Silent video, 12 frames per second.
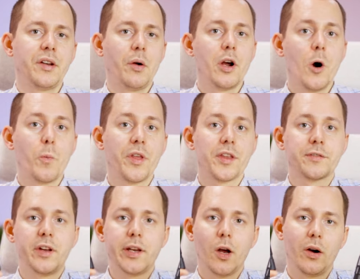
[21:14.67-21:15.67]
Now I hope with this
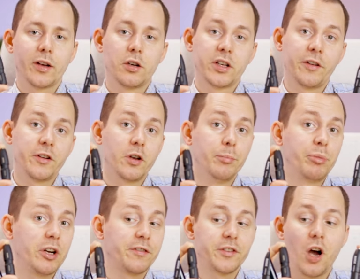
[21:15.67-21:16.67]
video I could give you a
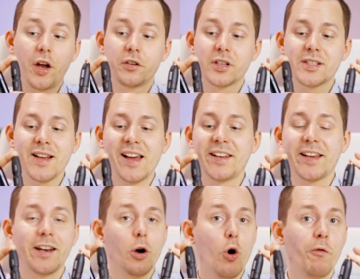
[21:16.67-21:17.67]
bit of an understanding
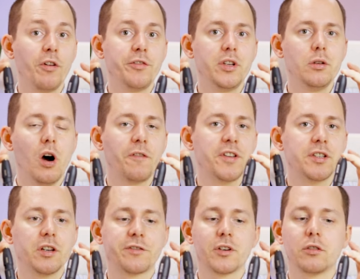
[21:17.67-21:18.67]
and overview of the
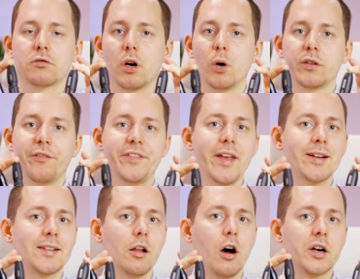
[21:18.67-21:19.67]
different Rode
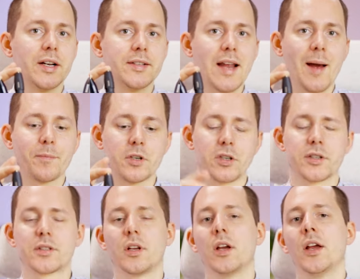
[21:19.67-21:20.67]
VXLR
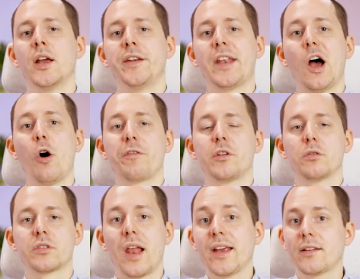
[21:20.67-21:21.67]
adapters. Now if you
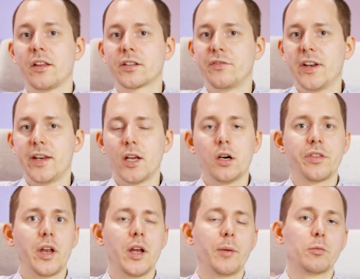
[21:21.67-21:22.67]
would like this video
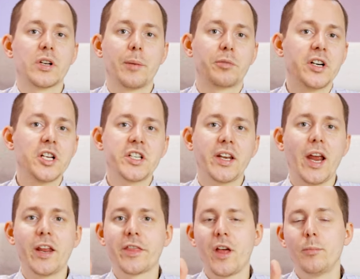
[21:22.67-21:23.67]
then I would appreciate
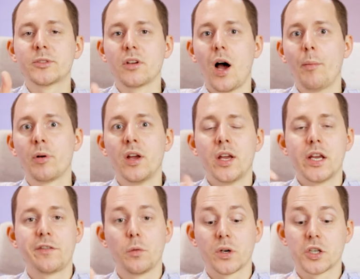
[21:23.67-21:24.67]
a thumbs up.
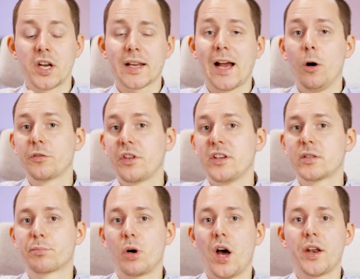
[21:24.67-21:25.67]
If you want to check out these
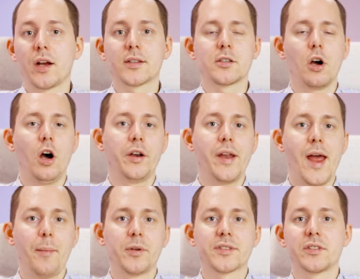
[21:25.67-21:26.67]
products on
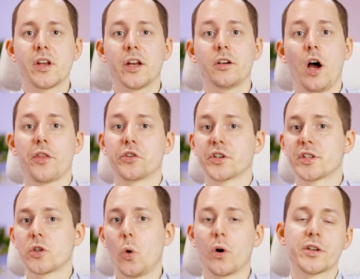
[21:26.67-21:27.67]
Amazon and other
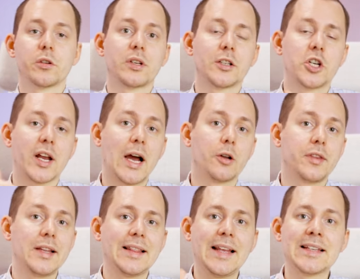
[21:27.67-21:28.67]
stores you can check out
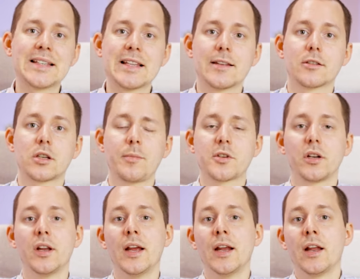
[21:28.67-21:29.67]
the links in the description